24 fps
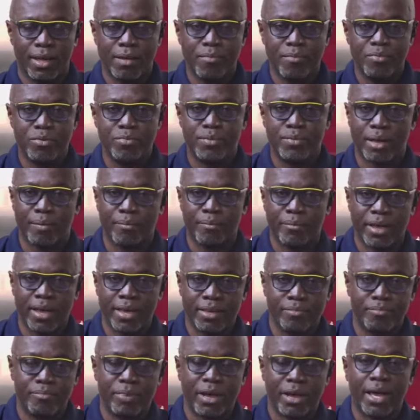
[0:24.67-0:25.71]
MPP are
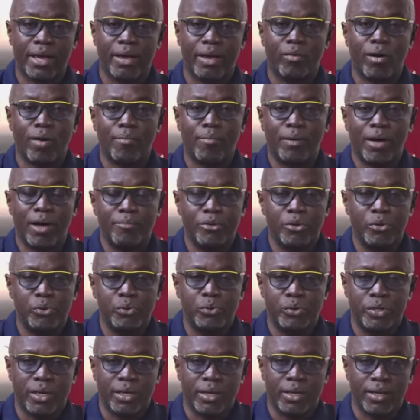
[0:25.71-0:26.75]
buying by our
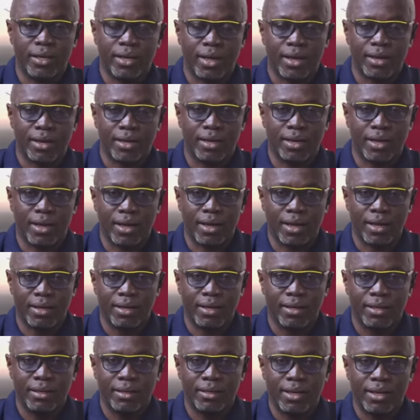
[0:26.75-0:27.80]
baby under
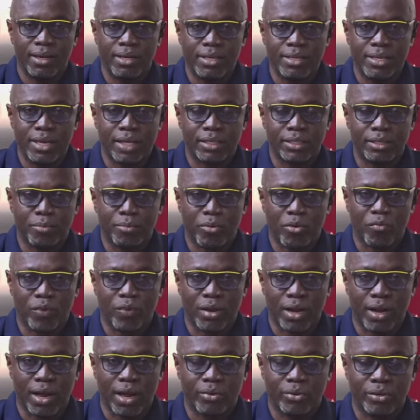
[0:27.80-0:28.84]
the leadership of
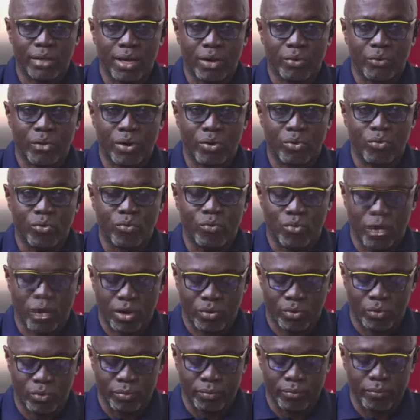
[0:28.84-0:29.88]
Nanado Danko
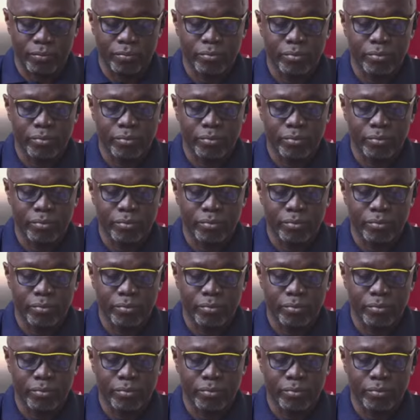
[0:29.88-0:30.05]
Akufo-Addo.